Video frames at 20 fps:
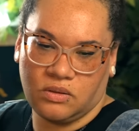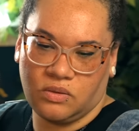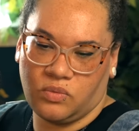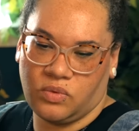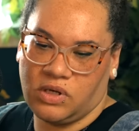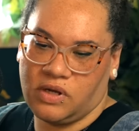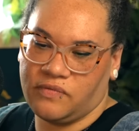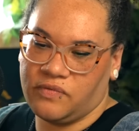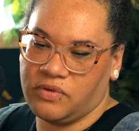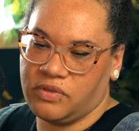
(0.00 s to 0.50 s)

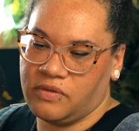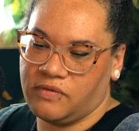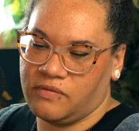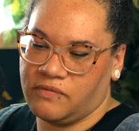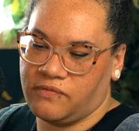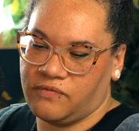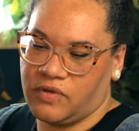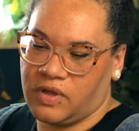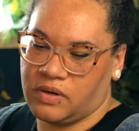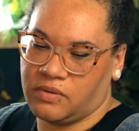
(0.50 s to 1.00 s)
whenever the
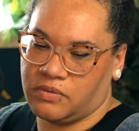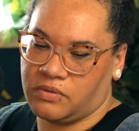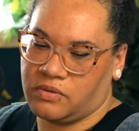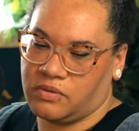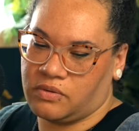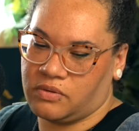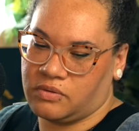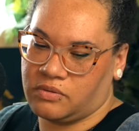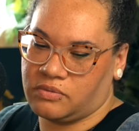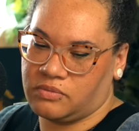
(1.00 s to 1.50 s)

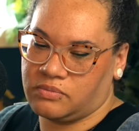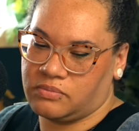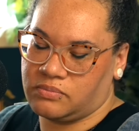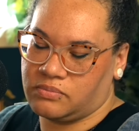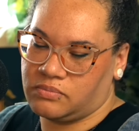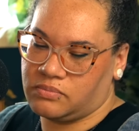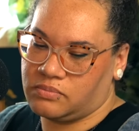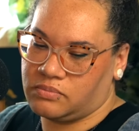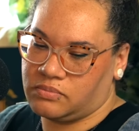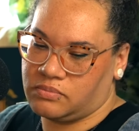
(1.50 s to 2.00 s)
federal,
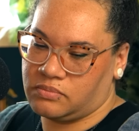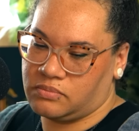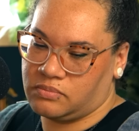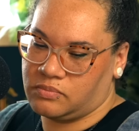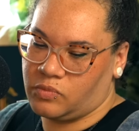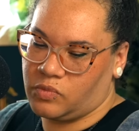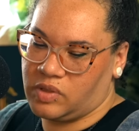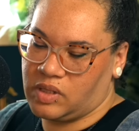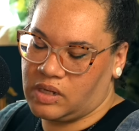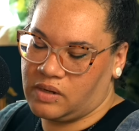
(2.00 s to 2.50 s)

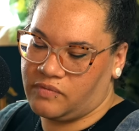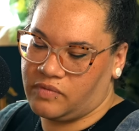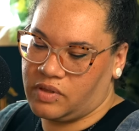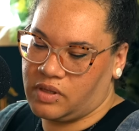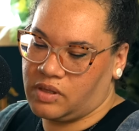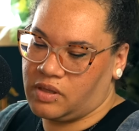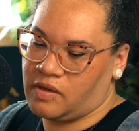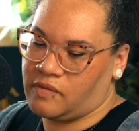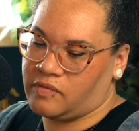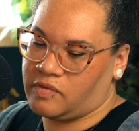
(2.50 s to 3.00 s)
whenever
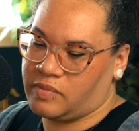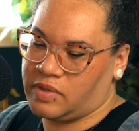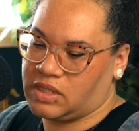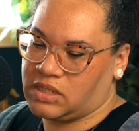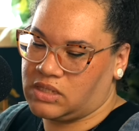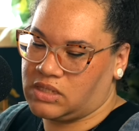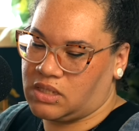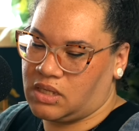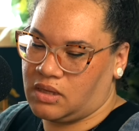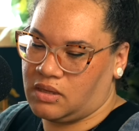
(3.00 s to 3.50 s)
the
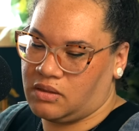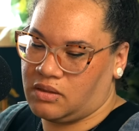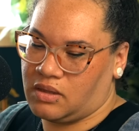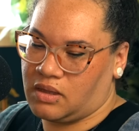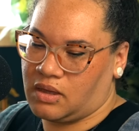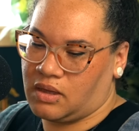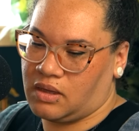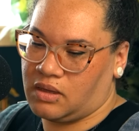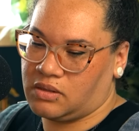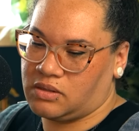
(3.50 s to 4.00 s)
government said
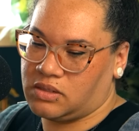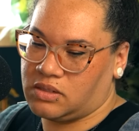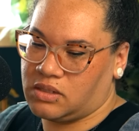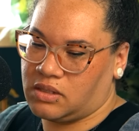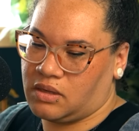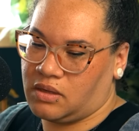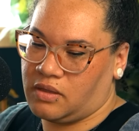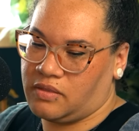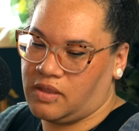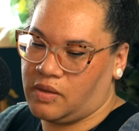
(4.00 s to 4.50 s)
that
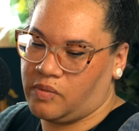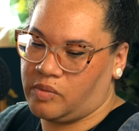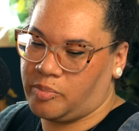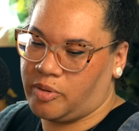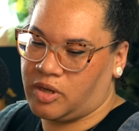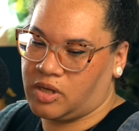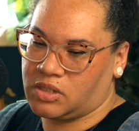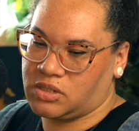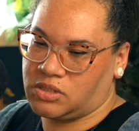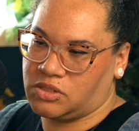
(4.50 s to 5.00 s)
uh, they would
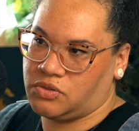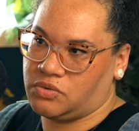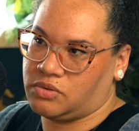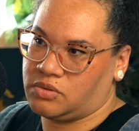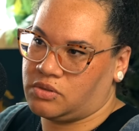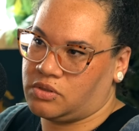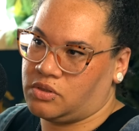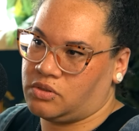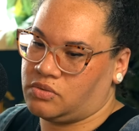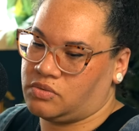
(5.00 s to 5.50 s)
pause
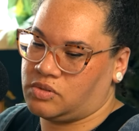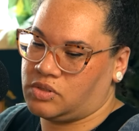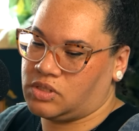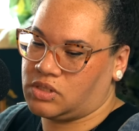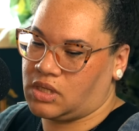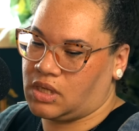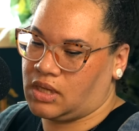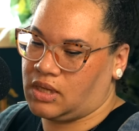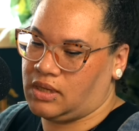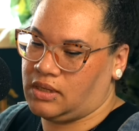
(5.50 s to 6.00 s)
student
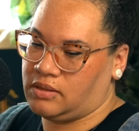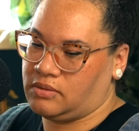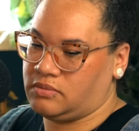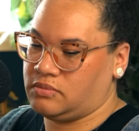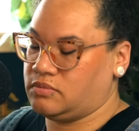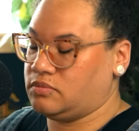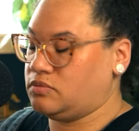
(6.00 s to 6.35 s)
loans, I